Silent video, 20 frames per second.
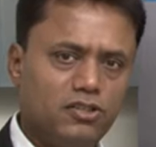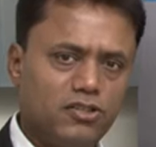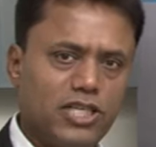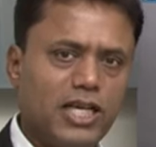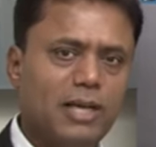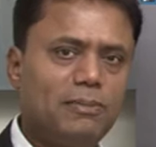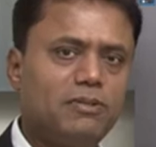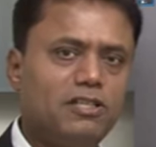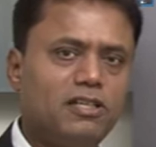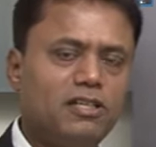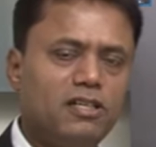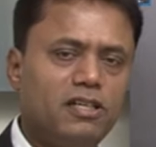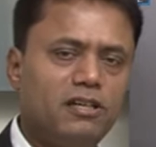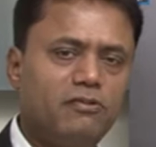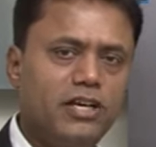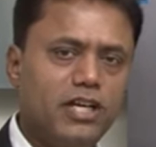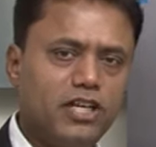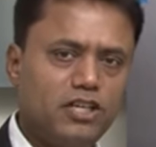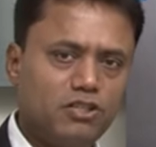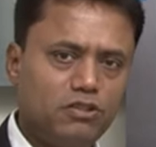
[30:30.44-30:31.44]
chapter
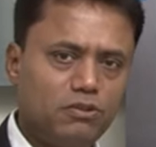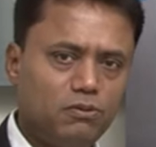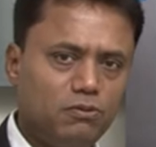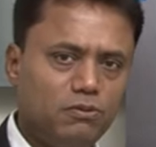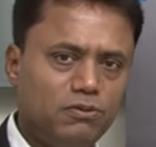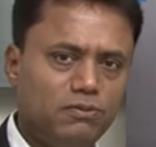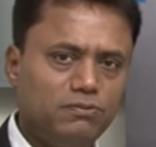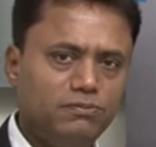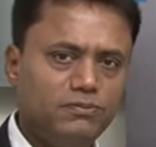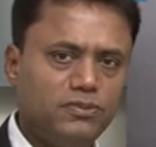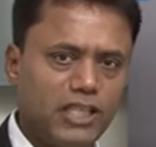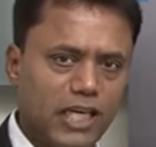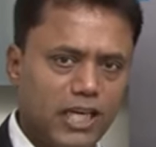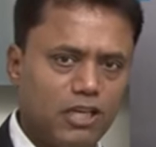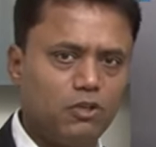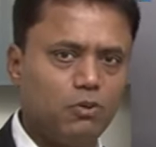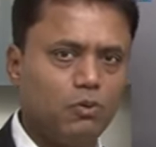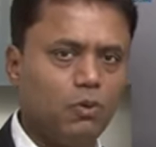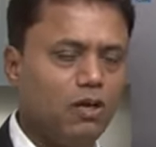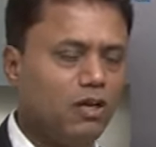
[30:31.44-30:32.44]
very soon.
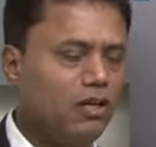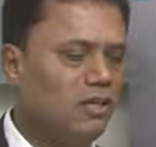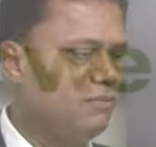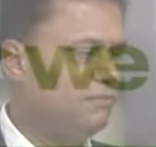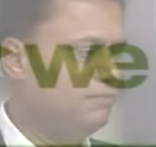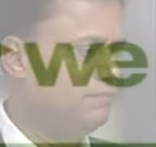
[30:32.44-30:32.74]
Thank you all.